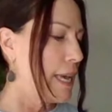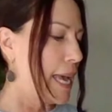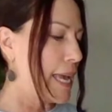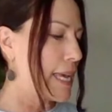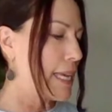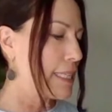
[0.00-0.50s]

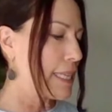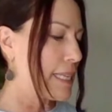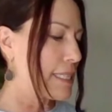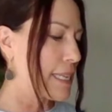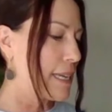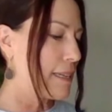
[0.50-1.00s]
And
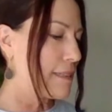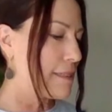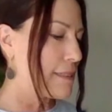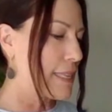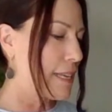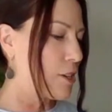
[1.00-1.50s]
as I
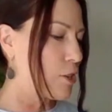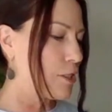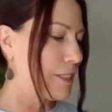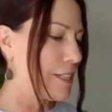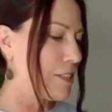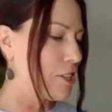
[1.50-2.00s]
said
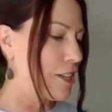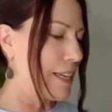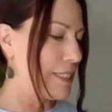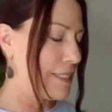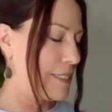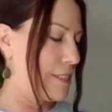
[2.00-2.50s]
earlier,
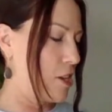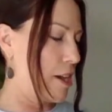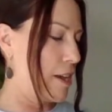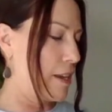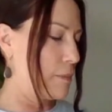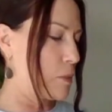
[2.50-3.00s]
it's
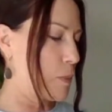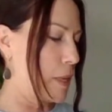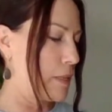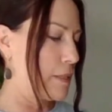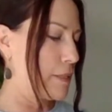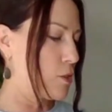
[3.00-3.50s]
not, I'm
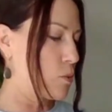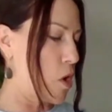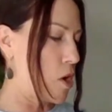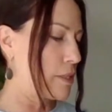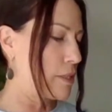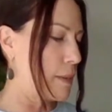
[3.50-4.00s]
spelling this
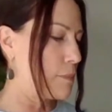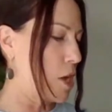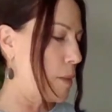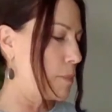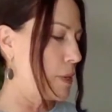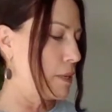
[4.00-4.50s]
wrong because I'm
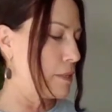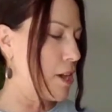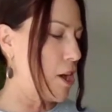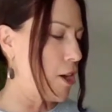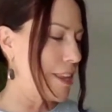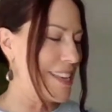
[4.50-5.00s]
talking
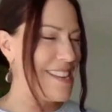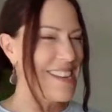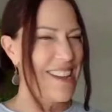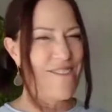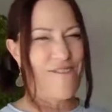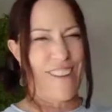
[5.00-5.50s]

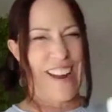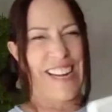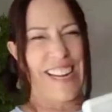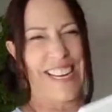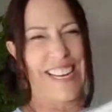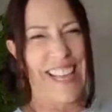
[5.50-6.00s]
right at
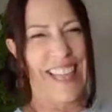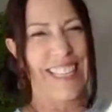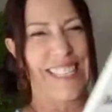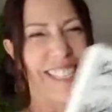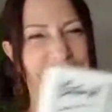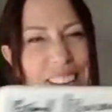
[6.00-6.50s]
the
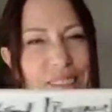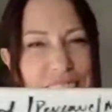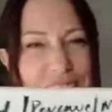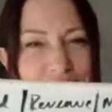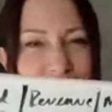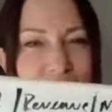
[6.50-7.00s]

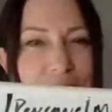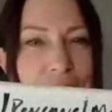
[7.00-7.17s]
same time.